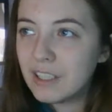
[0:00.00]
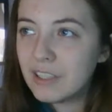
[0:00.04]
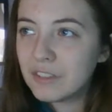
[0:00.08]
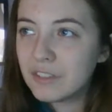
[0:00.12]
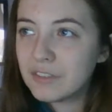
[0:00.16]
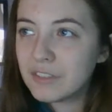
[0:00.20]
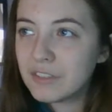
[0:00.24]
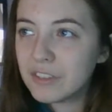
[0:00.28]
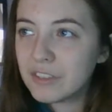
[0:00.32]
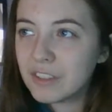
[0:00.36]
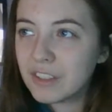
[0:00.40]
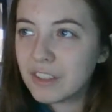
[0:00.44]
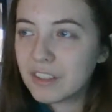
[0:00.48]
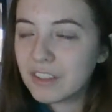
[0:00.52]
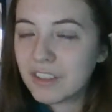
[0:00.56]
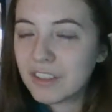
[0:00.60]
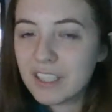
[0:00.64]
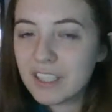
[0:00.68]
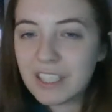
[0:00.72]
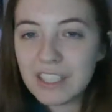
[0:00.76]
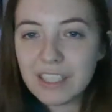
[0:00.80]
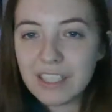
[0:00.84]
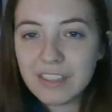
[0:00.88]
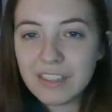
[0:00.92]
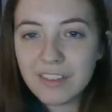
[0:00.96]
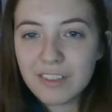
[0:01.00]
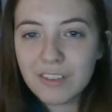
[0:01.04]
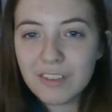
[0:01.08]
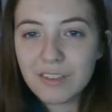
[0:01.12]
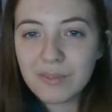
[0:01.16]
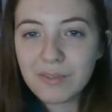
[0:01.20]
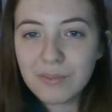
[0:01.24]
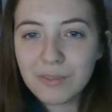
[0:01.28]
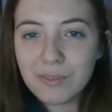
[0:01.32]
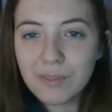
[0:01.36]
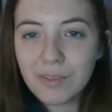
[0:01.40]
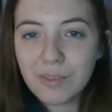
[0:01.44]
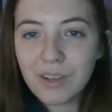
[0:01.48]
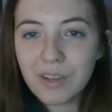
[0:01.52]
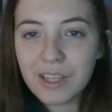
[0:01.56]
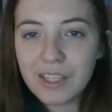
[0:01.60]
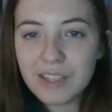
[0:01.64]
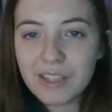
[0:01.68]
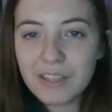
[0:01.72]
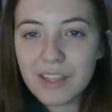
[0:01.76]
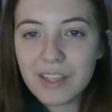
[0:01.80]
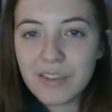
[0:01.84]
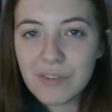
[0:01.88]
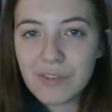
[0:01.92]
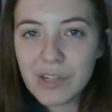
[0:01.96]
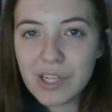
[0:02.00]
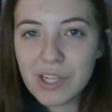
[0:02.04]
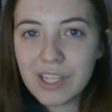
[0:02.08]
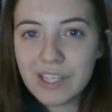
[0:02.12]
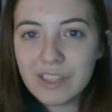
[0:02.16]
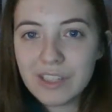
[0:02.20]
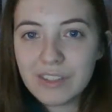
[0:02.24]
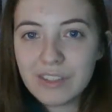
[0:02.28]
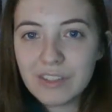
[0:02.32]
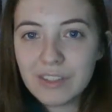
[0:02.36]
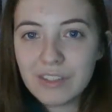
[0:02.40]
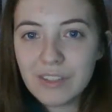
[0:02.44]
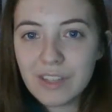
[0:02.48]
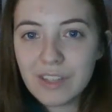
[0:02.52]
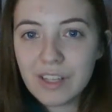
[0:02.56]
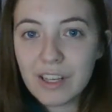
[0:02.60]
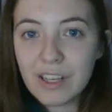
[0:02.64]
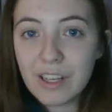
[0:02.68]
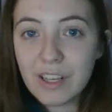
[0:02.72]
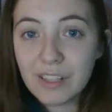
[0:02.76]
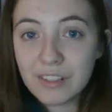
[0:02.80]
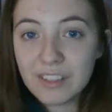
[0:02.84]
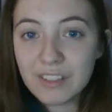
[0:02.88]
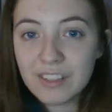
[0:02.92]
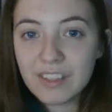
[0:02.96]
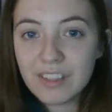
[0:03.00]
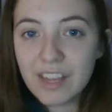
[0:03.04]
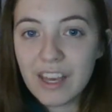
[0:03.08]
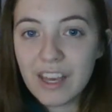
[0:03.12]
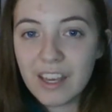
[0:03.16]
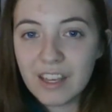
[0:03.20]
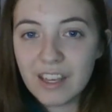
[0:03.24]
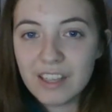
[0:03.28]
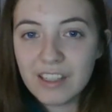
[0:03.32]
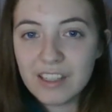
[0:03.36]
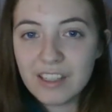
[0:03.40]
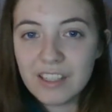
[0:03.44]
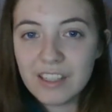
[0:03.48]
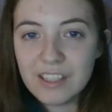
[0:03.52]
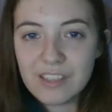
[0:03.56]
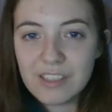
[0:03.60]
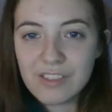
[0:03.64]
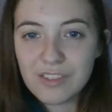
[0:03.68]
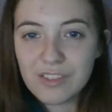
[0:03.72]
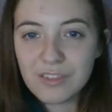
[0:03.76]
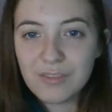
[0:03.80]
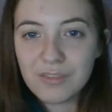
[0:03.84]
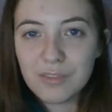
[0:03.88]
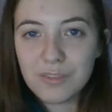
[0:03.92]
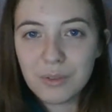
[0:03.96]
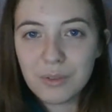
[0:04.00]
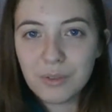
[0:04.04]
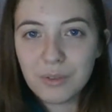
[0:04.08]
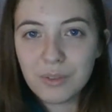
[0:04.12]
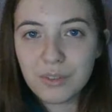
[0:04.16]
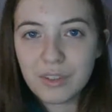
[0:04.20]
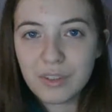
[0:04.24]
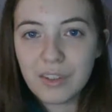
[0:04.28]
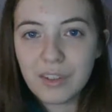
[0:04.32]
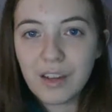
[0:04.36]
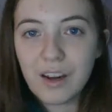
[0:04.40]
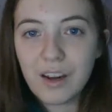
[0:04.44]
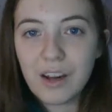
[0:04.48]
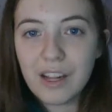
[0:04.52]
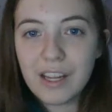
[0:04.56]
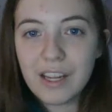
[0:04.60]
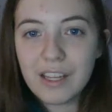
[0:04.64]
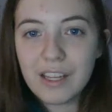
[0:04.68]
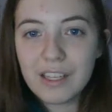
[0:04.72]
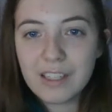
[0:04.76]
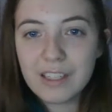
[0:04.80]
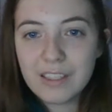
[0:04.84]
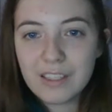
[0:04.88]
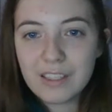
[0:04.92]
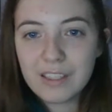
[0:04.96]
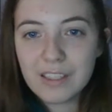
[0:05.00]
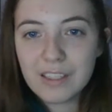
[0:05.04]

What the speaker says: for the scene. It doesn't feel like they're in a set. It just feels like